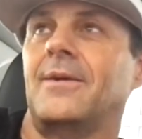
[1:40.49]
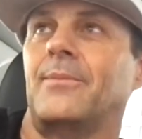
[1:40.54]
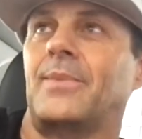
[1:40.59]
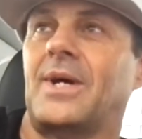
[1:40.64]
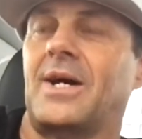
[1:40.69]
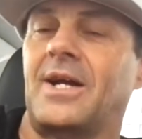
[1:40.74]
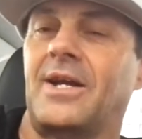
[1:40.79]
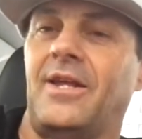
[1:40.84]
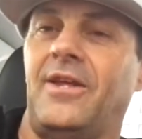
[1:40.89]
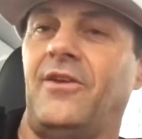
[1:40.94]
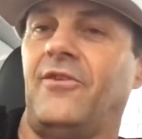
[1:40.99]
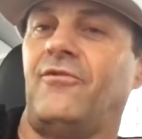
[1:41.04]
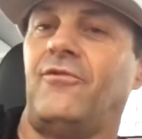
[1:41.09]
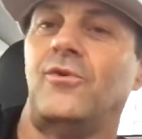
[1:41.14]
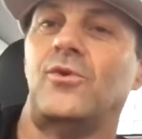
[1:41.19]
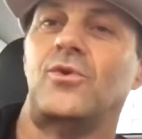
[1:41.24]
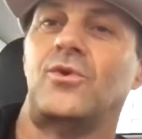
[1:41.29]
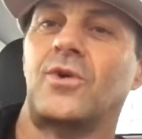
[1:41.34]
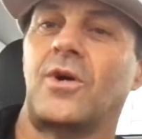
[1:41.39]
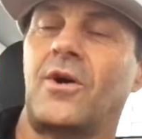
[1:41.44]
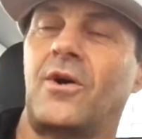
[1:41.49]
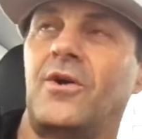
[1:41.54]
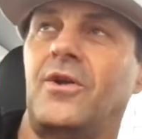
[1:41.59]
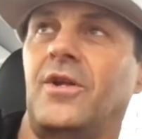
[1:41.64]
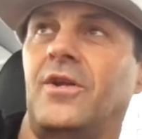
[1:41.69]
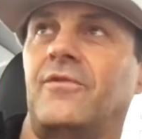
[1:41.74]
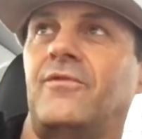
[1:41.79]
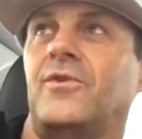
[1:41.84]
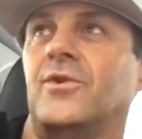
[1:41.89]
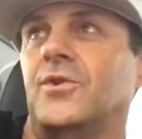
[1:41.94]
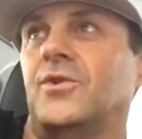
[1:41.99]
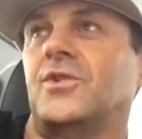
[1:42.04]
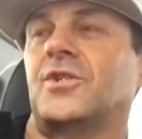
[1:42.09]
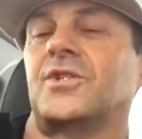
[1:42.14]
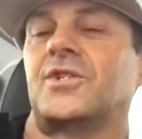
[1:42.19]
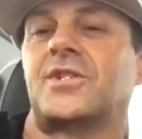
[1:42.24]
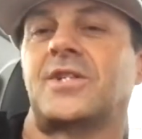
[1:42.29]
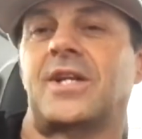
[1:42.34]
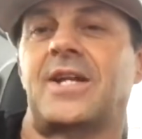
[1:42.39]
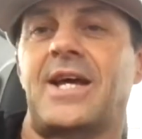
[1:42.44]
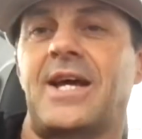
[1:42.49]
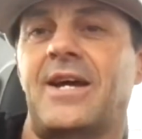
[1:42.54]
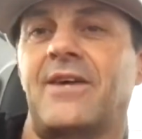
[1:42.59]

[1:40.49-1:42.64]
But if you don't, if you're just an